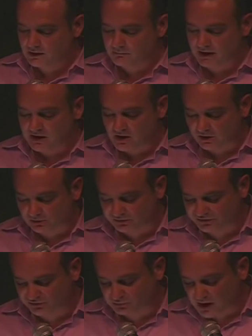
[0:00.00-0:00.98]
My
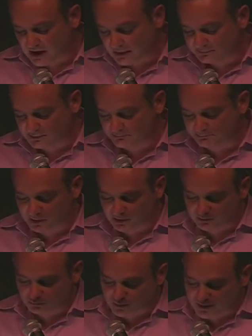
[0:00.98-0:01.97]
knuckles throbbed and
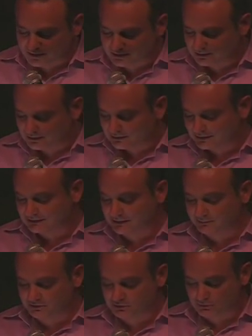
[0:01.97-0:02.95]
burned red like they'd
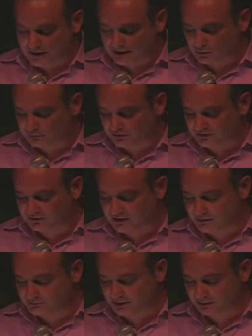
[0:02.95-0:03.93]
been dragged over
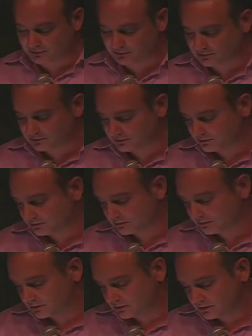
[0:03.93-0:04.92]
sandpaper.
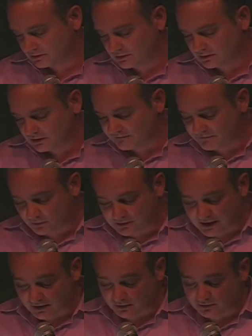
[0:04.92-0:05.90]
It felt
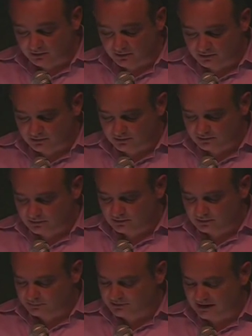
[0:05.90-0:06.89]
kind of good,
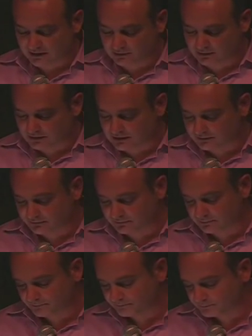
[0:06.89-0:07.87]
but not good enough.
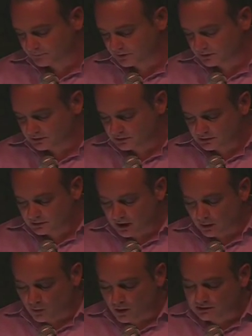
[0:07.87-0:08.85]

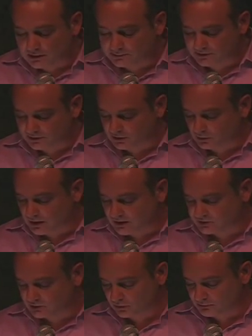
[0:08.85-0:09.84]
I walked up to the
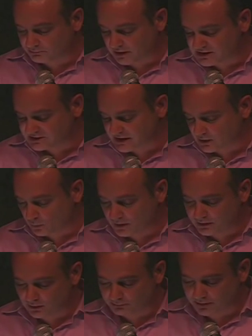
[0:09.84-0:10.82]
garage door and punched out a
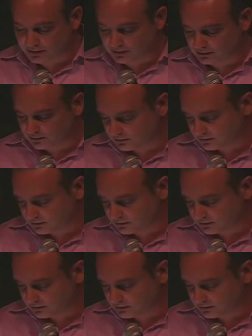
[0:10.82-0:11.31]
window pane.